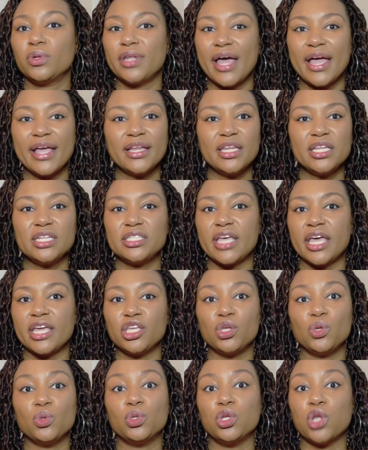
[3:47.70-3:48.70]
likely
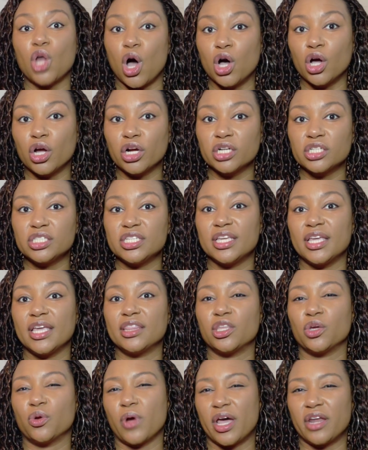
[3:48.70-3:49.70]
take you longer to get
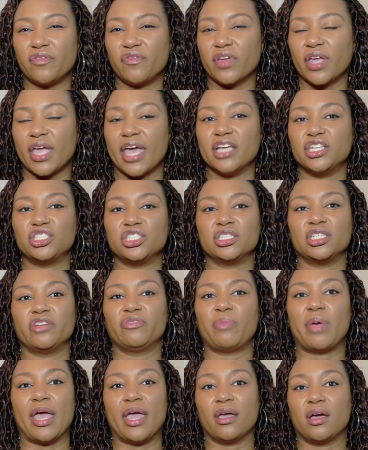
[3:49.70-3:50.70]
the gratification
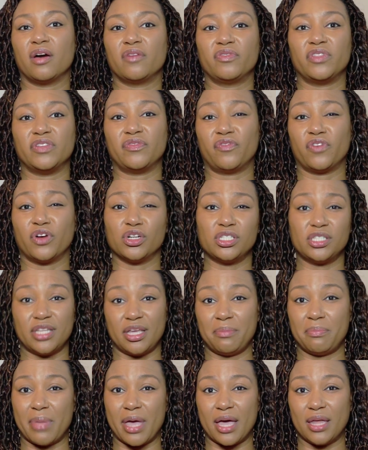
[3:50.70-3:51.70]
of paying off the first
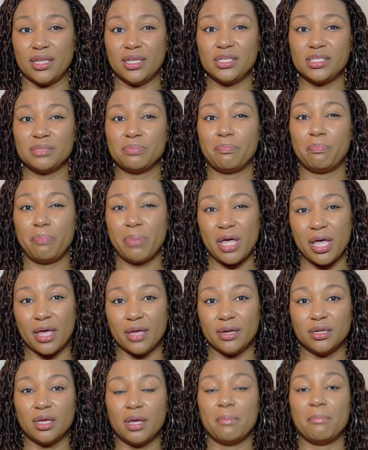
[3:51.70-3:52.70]
debt balance, but
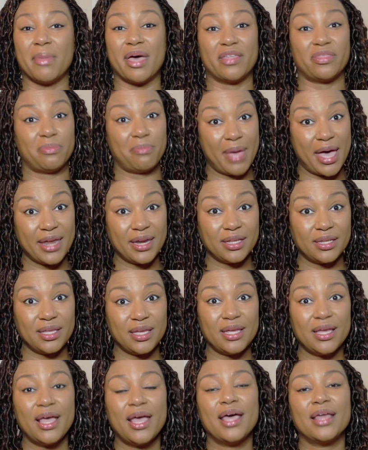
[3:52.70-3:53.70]

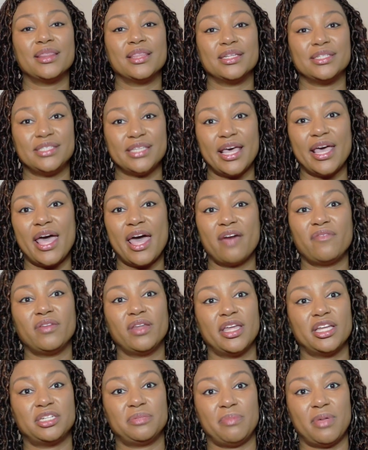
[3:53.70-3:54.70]
mathematically, the debt
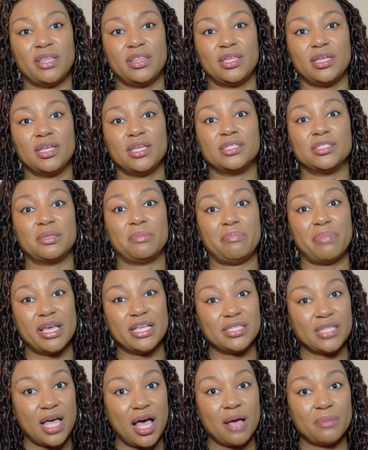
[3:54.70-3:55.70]
avalanche method is the
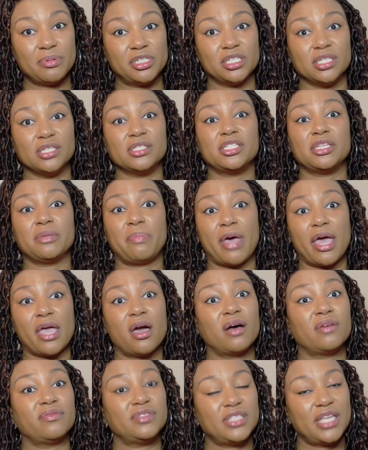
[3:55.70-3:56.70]
best option to pay
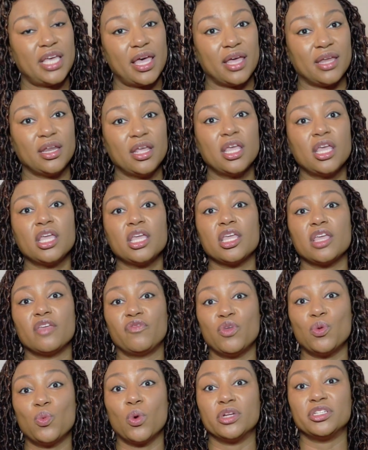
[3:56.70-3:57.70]
off debt if
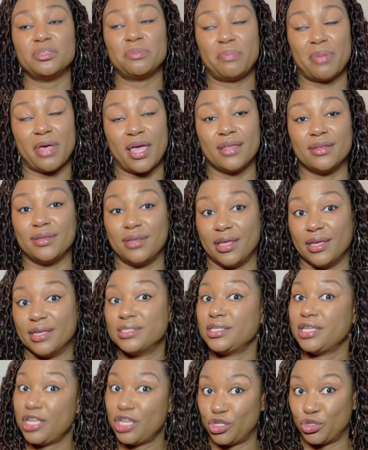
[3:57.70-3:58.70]
you want to pay
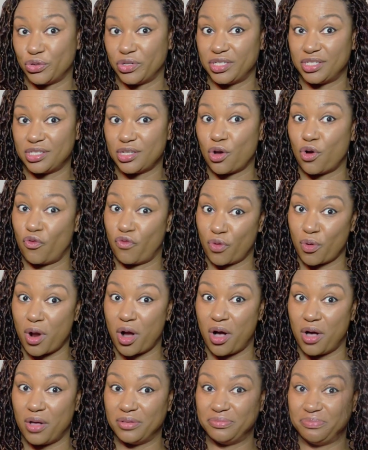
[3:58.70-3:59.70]
less interest
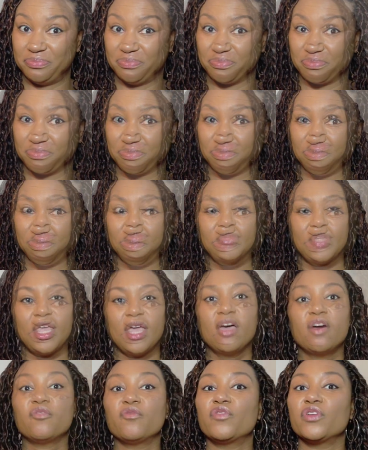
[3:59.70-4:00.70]
overall.
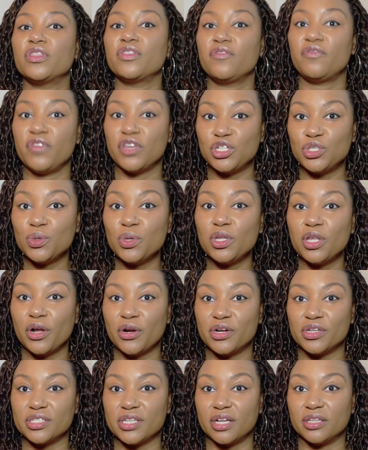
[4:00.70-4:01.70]
For the visual
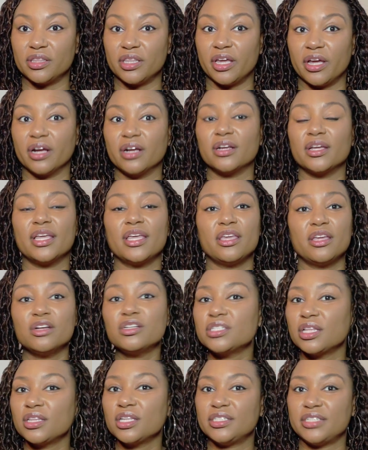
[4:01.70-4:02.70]
learners out there, here's
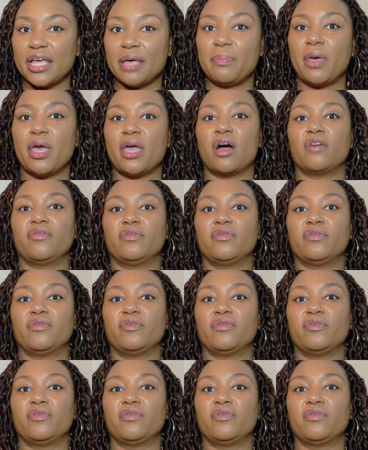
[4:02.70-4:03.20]
how the debt payoff